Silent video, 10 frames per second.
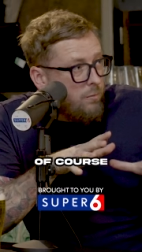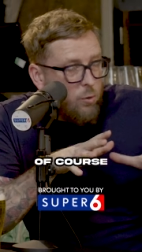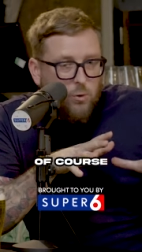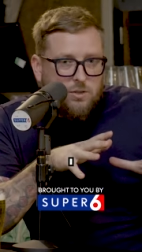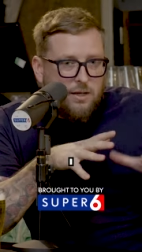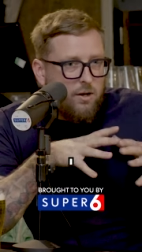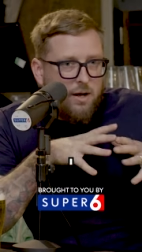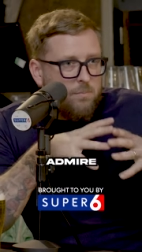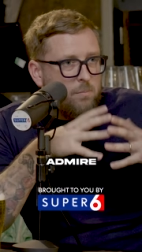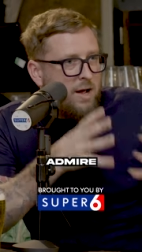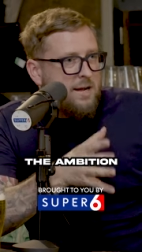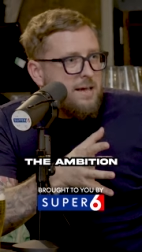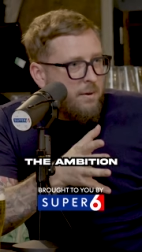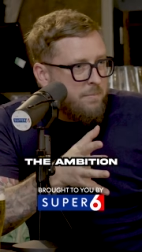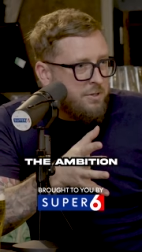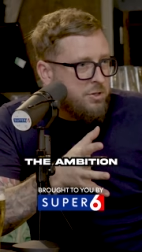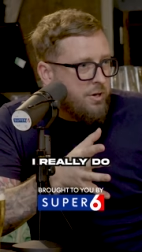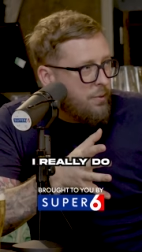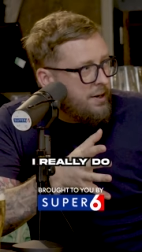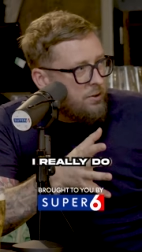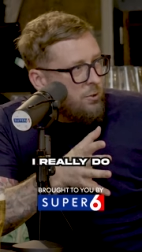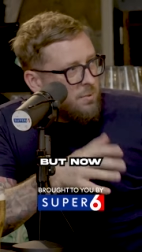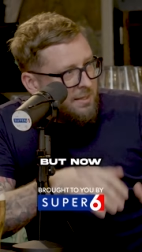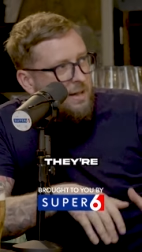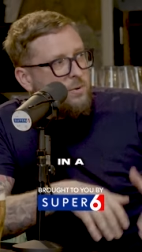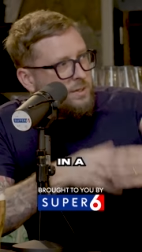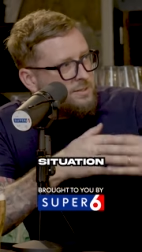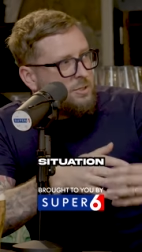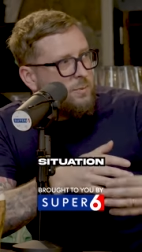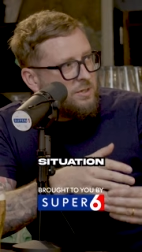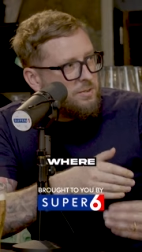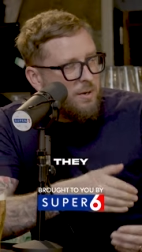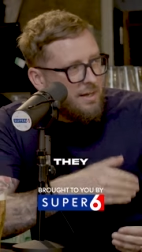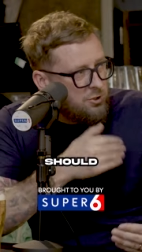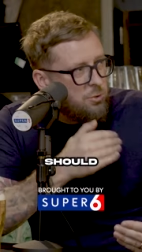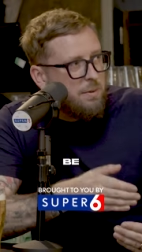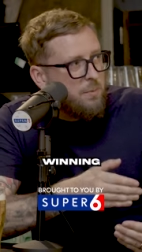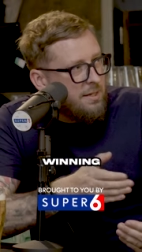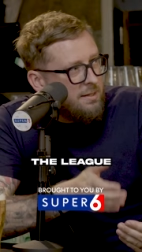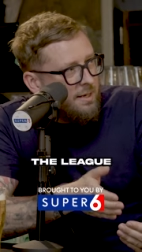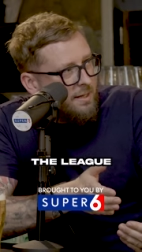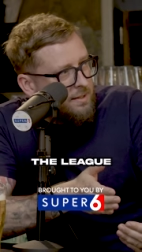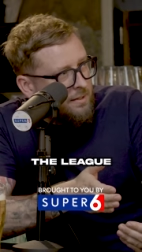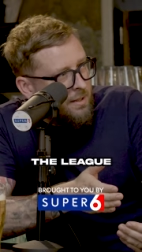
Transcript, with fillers: of course. I admire the ambition. I really do. But now they're at a situation where they should be winning the league.